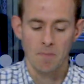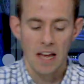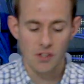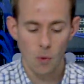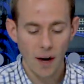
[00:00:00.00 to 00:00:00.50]

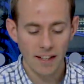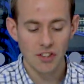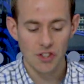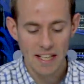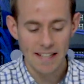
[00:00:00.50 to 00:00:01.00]
And so I can
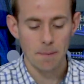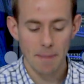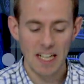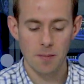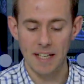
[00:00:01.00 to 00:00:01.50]
see in the
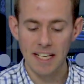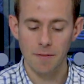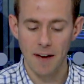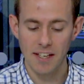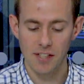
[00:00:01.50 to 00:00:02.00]
management
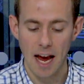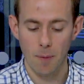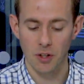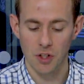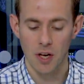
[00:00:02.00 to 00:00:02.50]
interface how
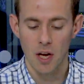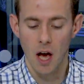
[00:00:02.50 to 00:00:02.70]
much